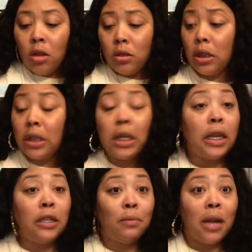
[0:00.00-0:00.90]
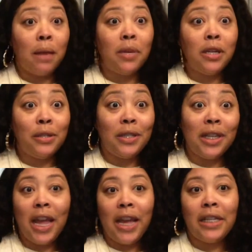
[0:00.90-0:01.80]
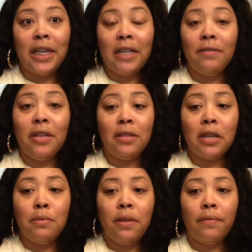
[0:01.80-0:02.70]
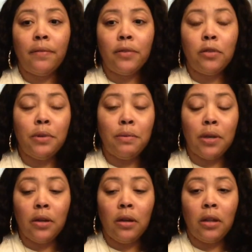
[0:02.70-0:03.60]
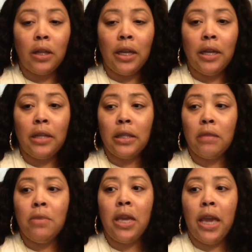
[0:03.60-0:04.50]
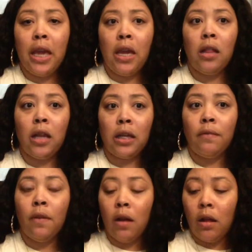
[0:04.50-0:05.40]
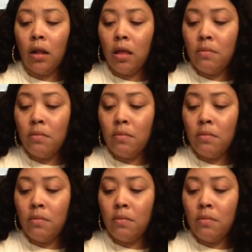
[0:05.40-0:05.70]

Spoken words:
so let's get into what I'm going to do today. Today's video is going to be a Forever 21 haul, and it's going to be a collective haul,